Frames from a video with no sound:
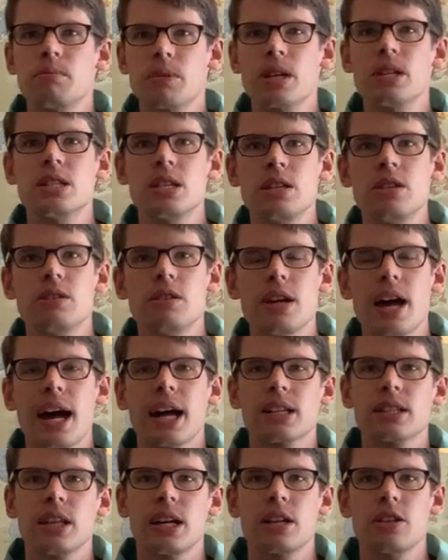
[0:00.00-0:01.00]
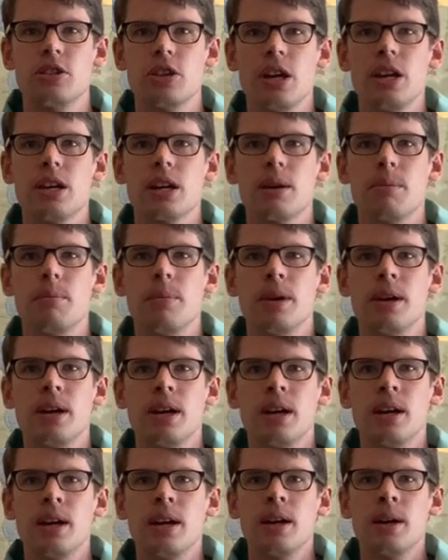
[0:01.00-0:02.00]
continue to act like Jacob.
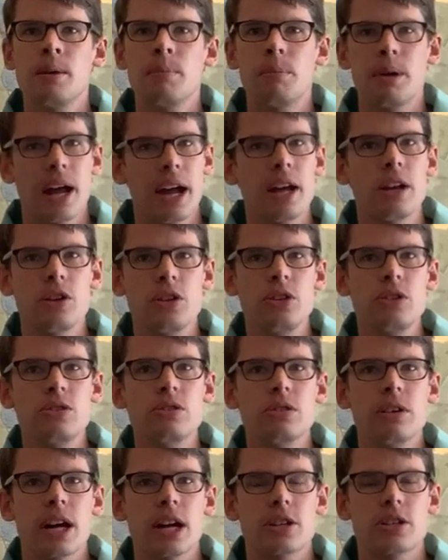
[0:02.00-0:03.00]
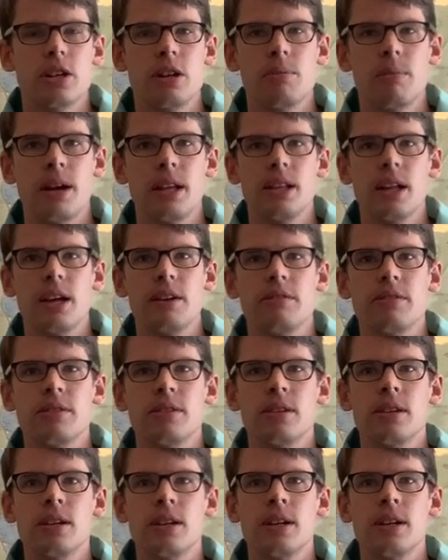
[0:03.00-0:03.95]
But I had a new direction in my life.